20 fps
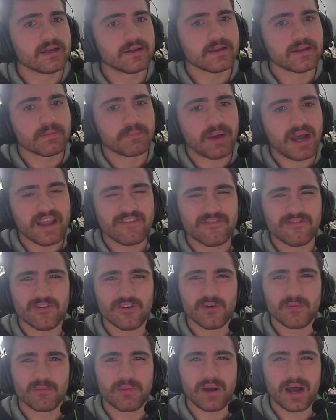
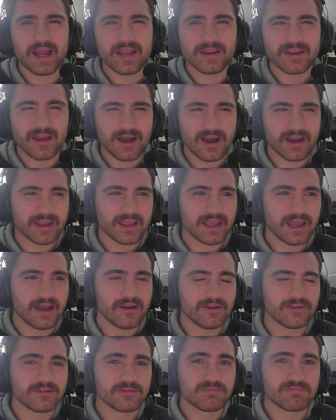Pyfer by
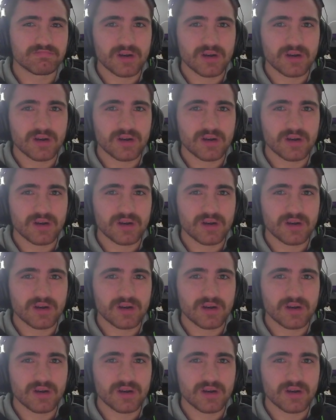knockout,